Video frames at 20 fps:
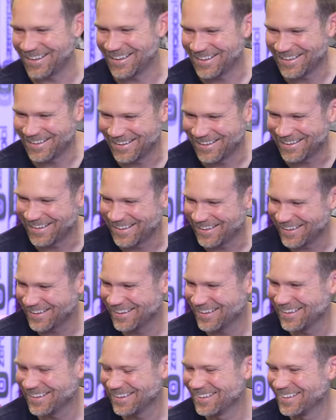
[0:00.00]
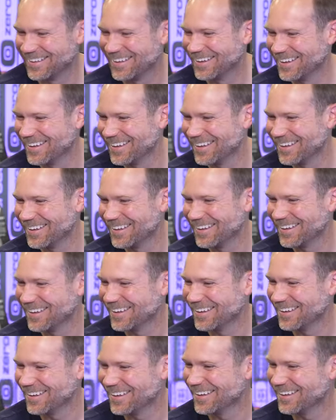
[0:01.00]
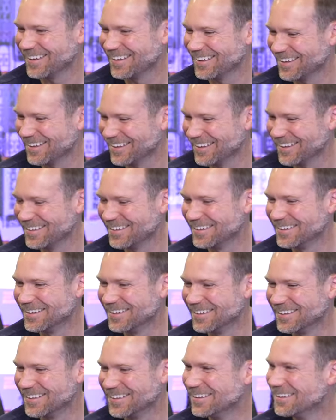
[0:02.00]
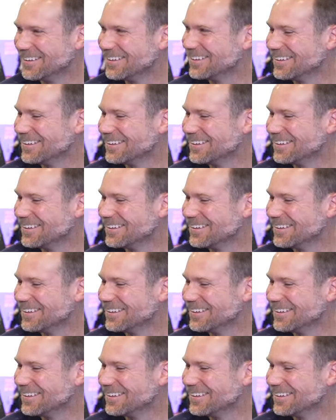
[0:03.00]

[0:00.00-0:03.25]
(silent)